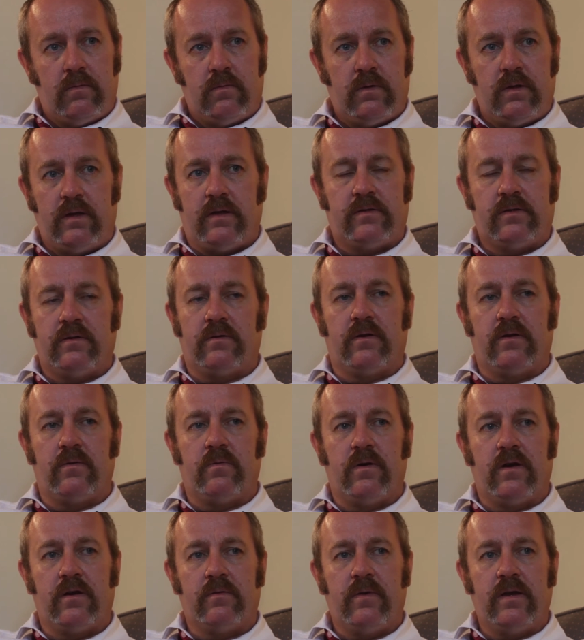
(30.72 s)
that's not going to
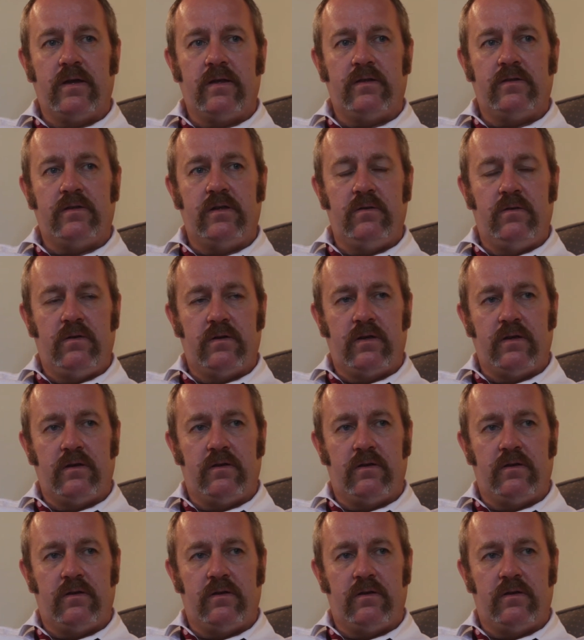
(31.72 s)
work, mate. That's you looking